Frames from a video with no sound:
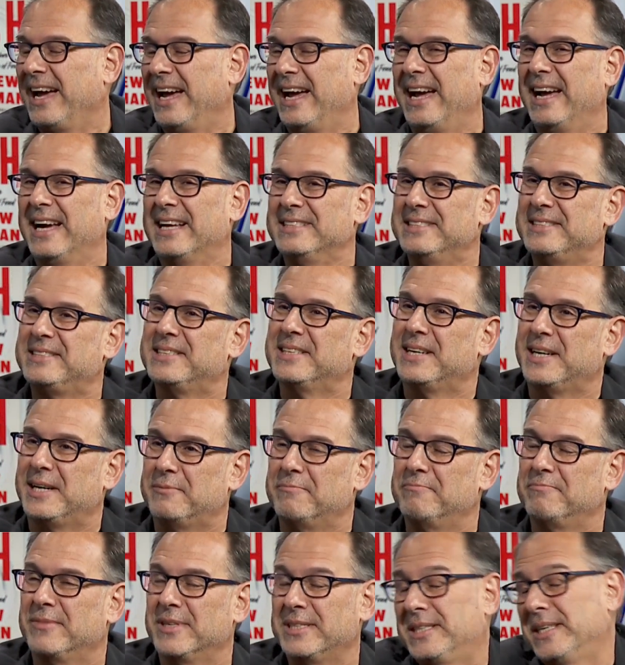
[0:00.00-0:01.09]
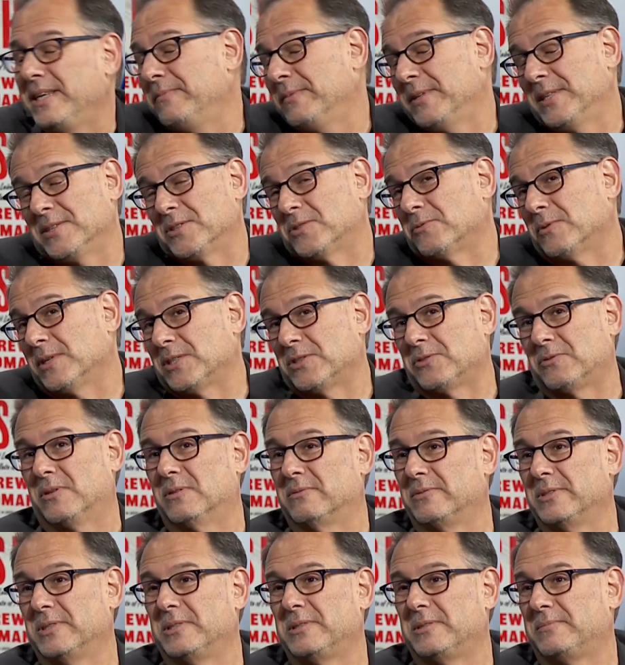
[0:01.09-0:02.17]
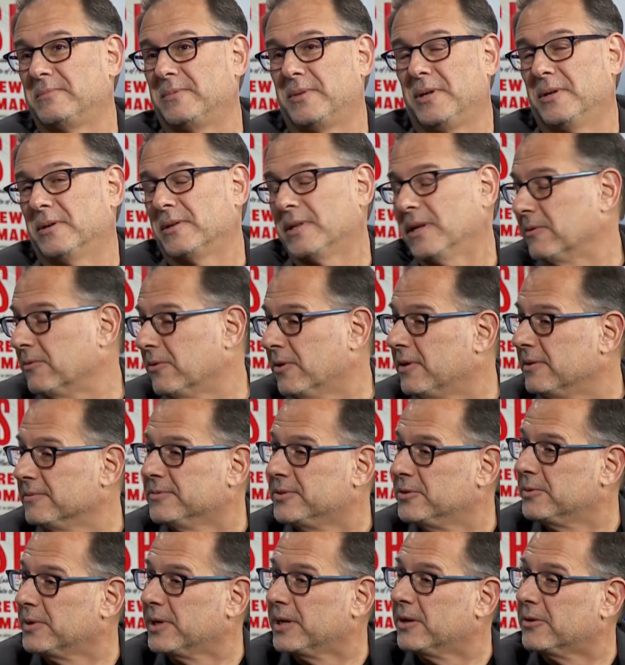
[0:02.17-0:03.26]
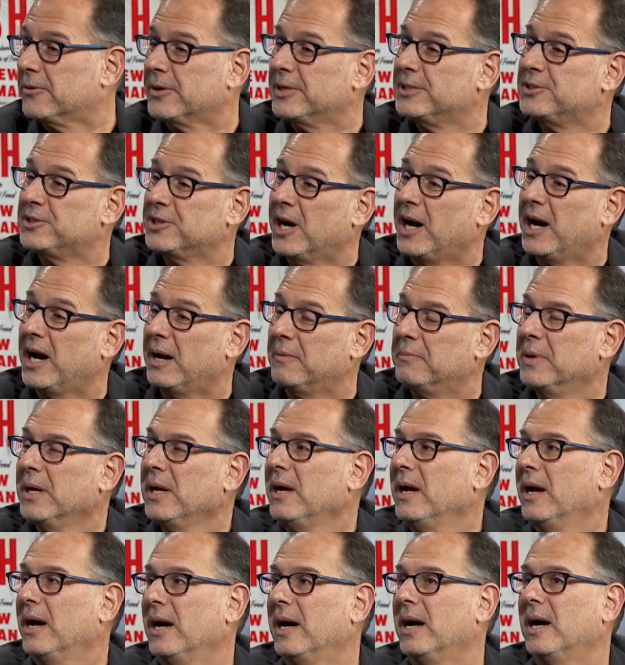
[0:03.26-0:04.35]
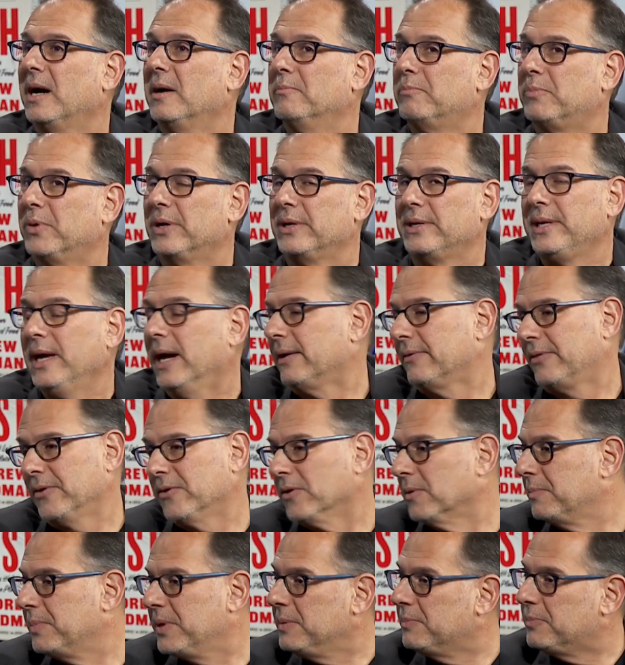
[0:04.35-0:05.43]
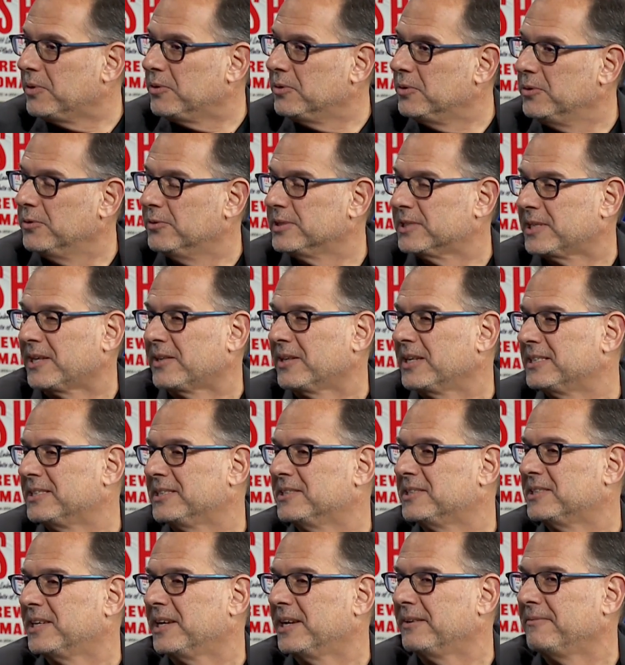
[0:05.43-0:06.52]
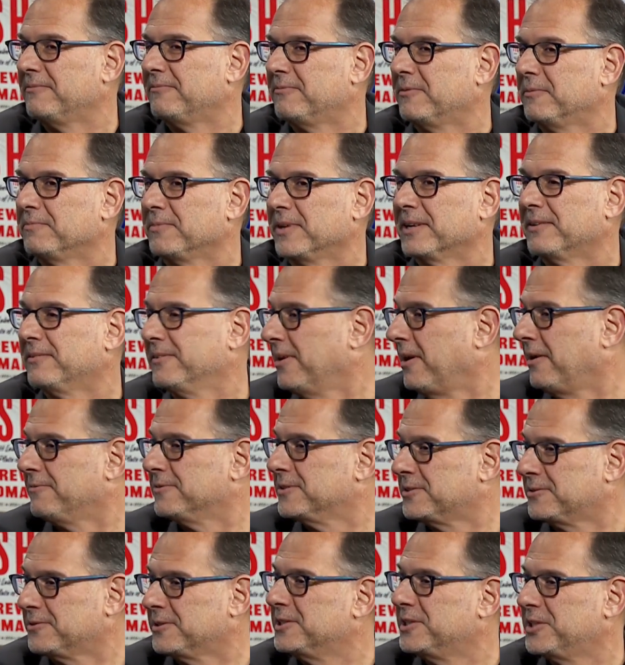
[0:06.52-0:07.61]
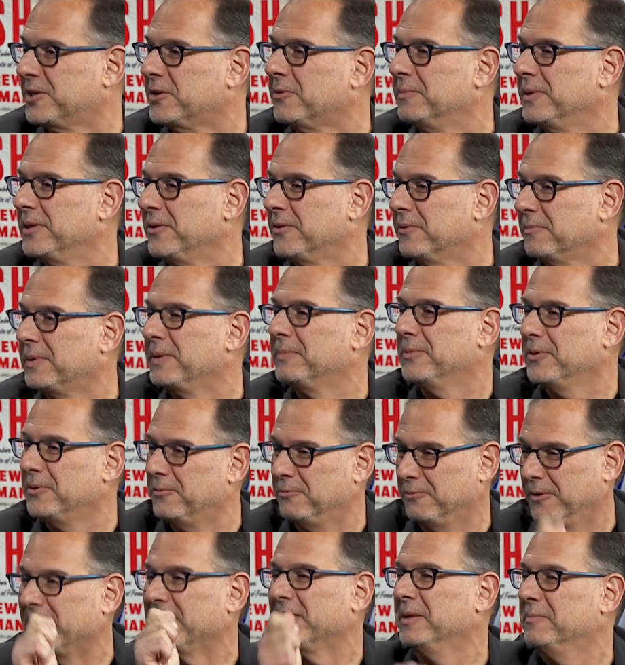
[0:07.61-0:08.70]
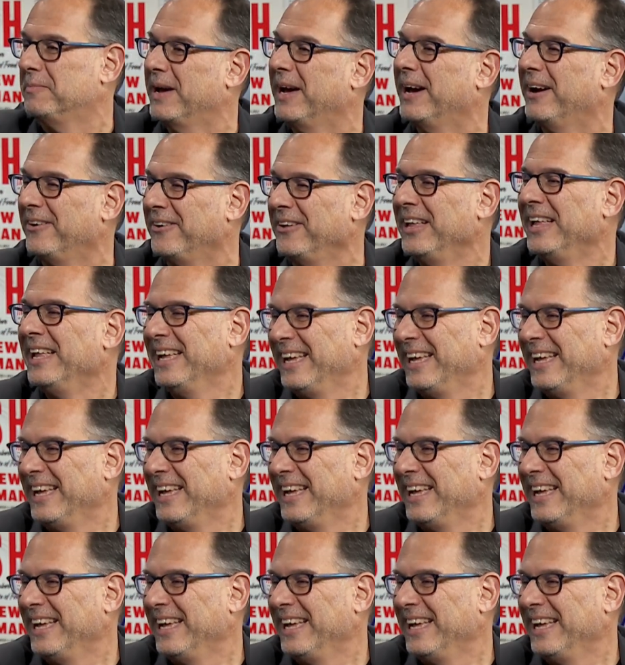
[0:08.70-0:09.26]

And um, the team in this restaurant was, you know, they were all doing a great job. Uh, but yeah, there are people who, as I like to say, from like officer and gentleman, there are people who ring the bell